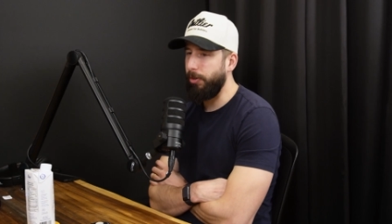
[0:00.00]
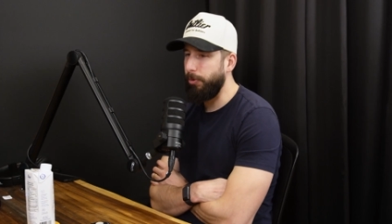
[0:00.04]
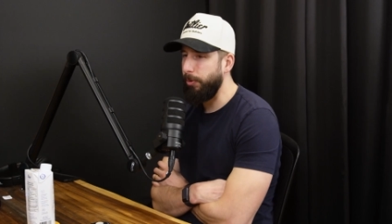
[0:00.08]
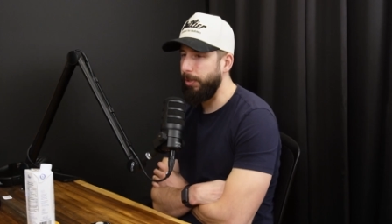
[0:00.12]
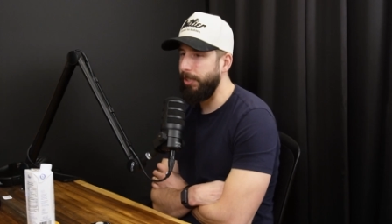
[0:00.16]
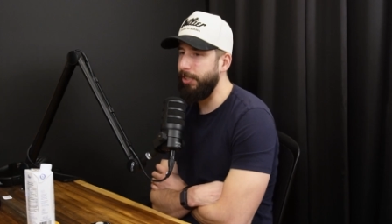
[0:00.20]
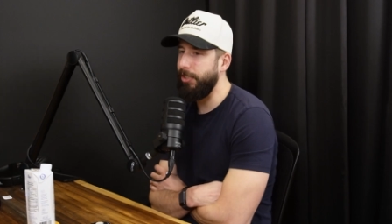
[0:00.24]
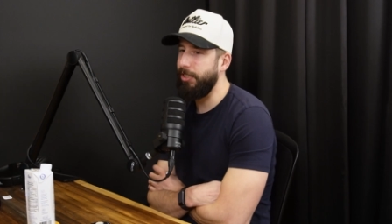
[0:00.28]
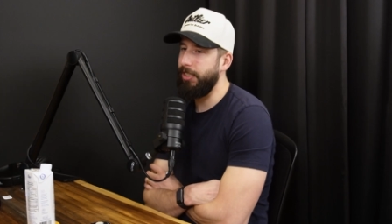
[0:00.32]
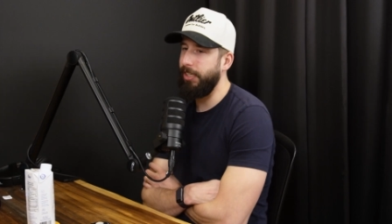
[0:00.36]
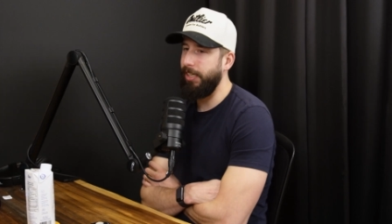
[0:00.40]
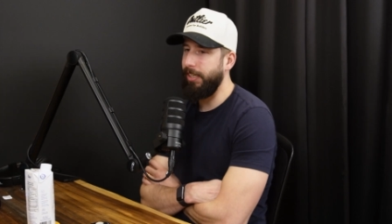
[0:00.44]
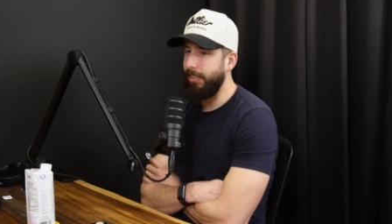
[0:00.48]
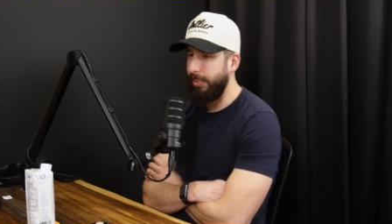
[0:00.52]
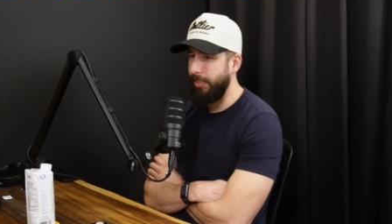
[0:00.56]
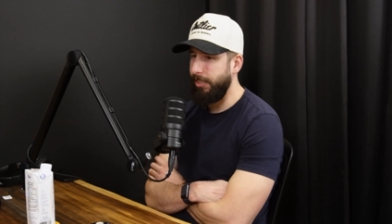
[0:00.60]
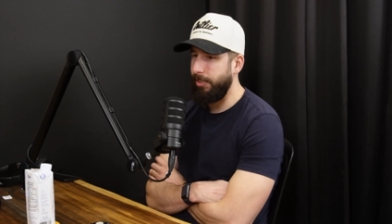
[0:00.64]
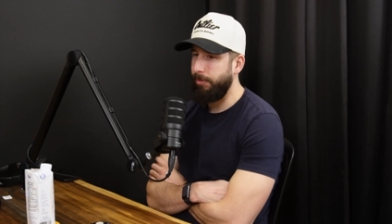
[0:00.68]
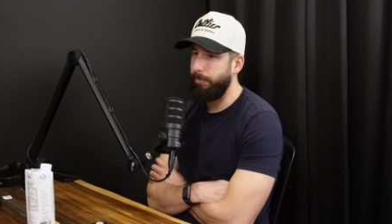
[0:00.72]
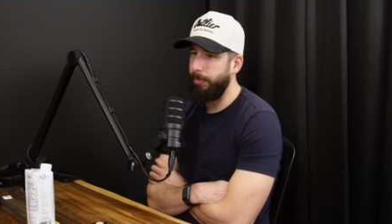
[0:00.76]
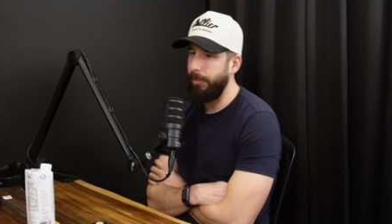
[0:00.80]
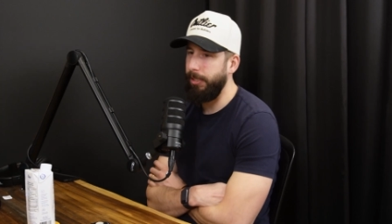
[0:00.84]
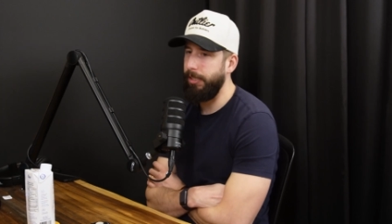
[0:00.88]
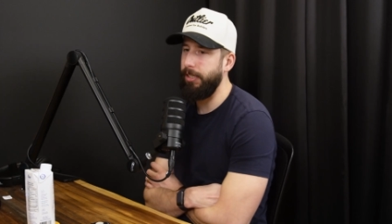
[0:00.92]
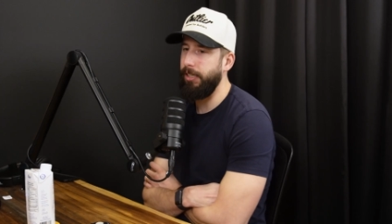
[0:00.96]
a reset
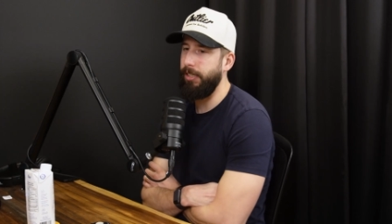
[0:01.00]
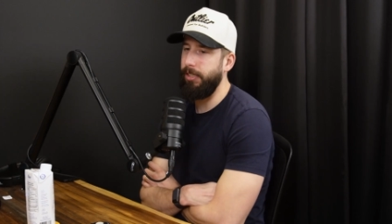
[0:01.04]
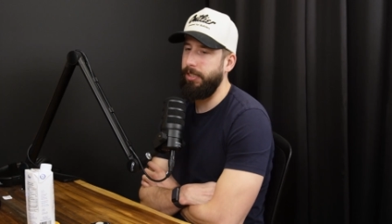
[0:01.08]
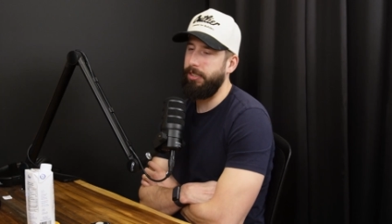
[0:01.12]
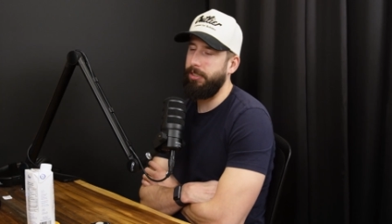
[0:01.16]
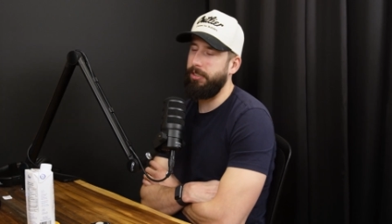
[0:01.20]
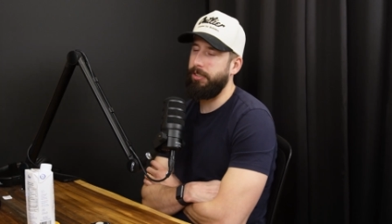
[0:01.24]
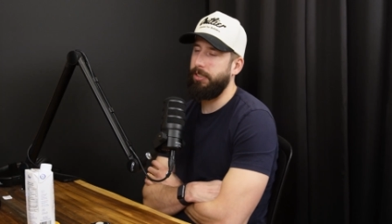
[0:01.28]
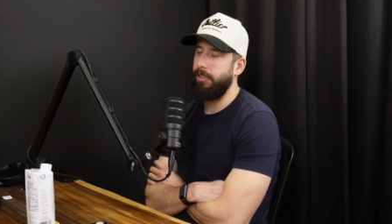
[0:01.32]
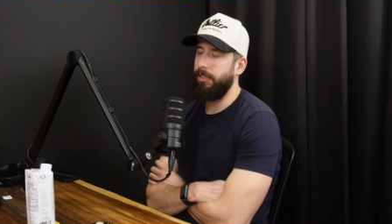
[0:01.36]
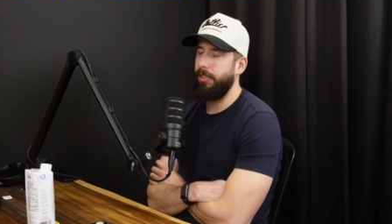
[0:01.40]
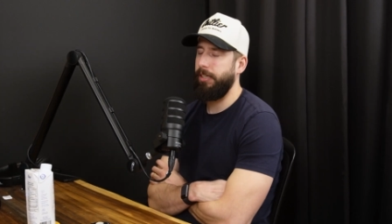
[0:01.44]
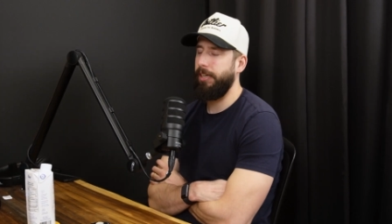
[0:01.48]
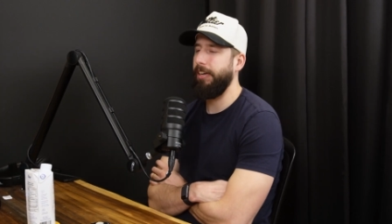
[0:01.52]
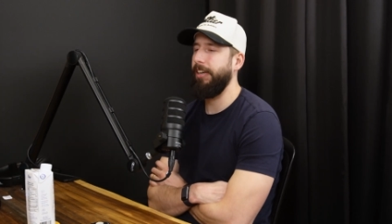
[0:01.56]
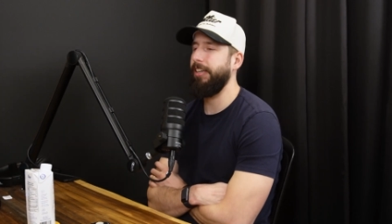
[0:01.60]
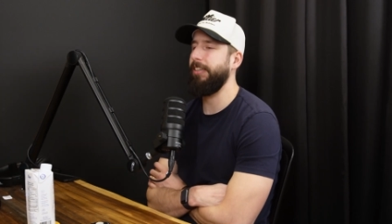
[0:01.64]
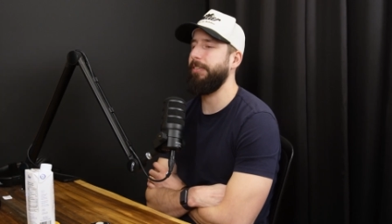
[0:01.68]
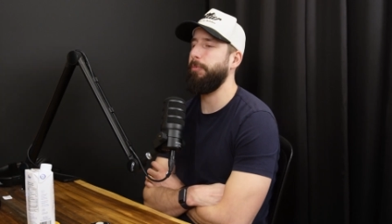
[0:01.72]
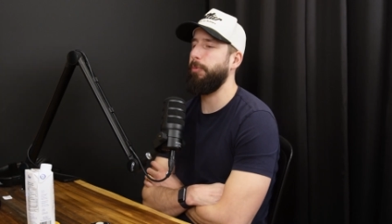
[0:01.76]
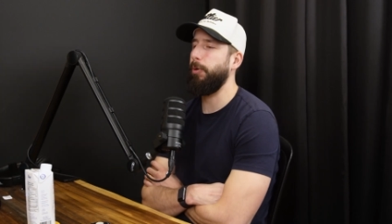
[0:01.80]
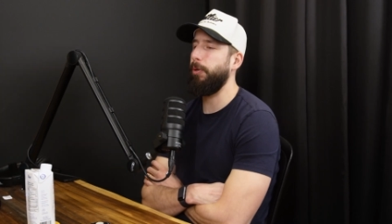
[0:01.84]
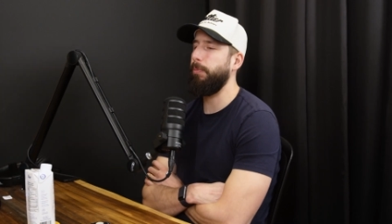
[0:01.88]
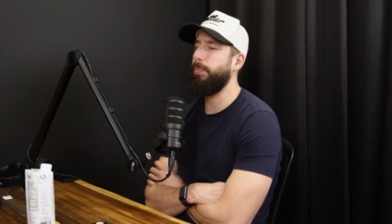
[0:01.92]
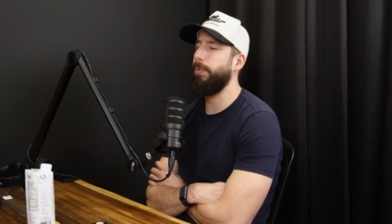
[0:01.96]
in
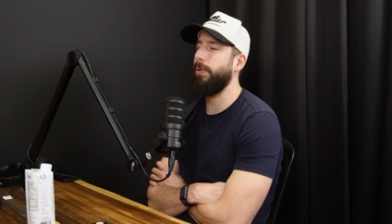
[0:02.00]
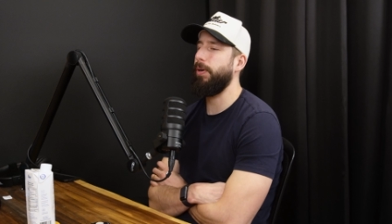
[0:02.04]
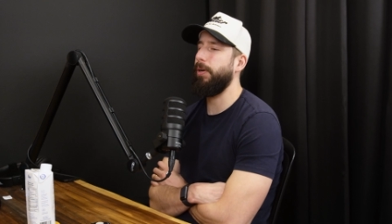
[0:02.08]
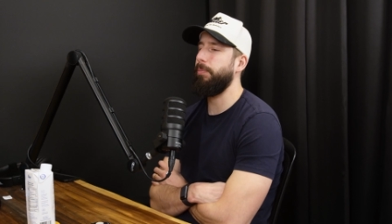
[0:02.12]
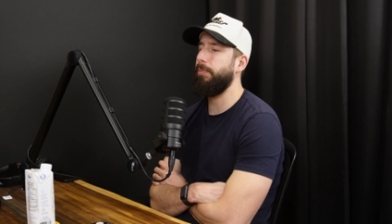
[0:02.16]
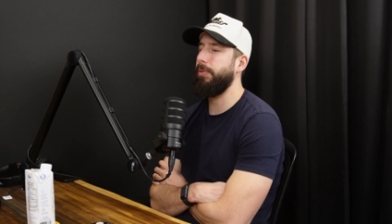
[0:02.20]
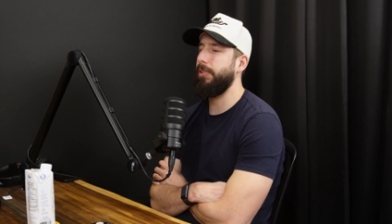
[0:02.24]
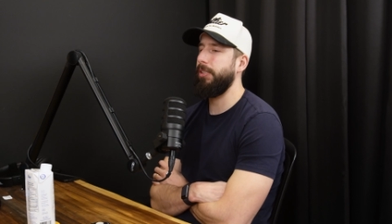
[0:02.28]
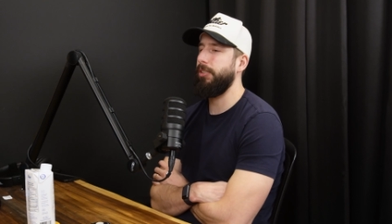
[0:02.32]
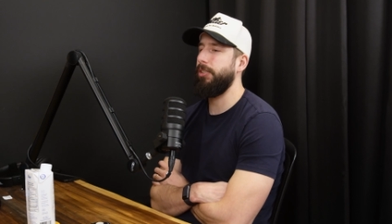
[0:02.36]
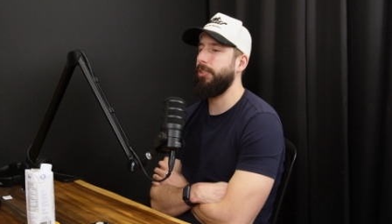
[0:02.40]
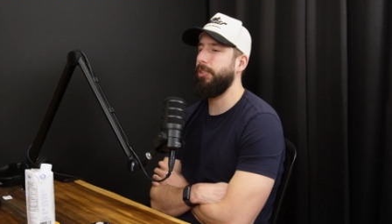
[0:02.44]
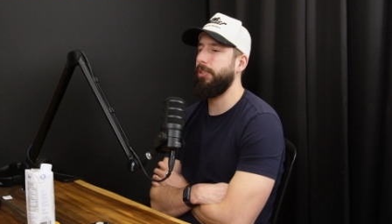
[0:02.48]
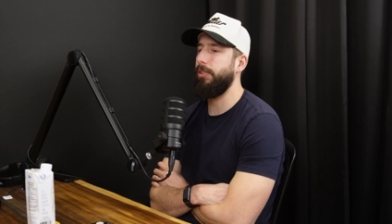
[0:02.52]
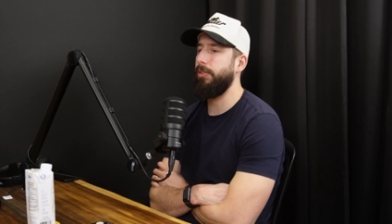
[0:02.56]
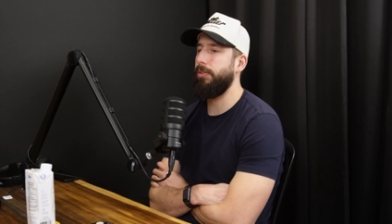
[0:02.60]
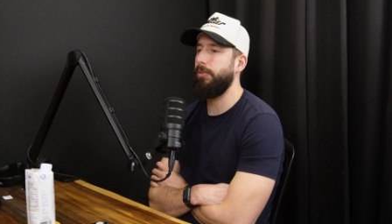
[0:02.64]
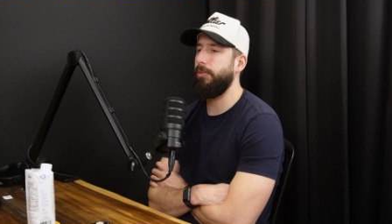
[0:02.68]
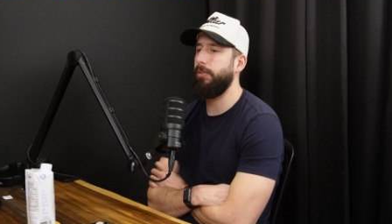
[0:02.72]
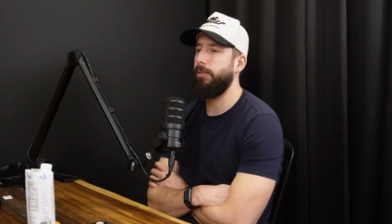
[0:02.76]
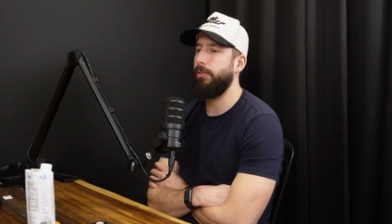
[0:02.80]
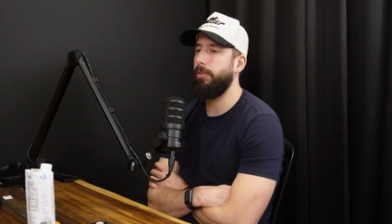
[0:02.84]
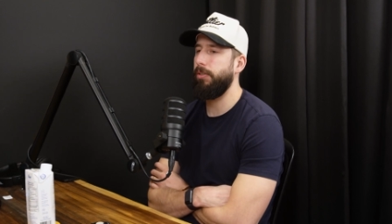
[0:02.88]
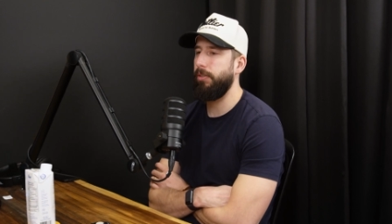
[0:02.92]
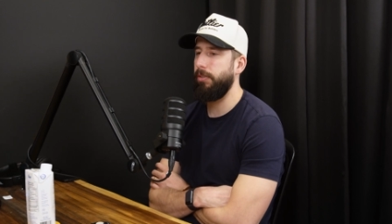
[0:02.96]
and we'll probably
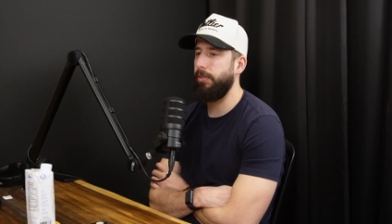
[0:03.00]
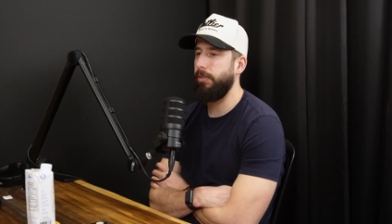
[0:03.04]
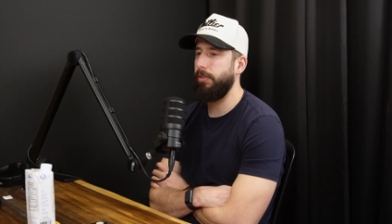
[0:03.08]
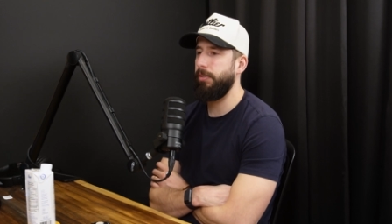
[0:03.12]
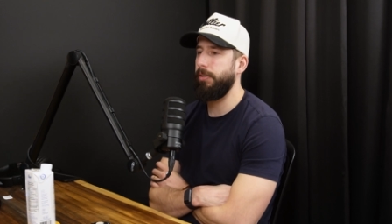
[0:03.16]
do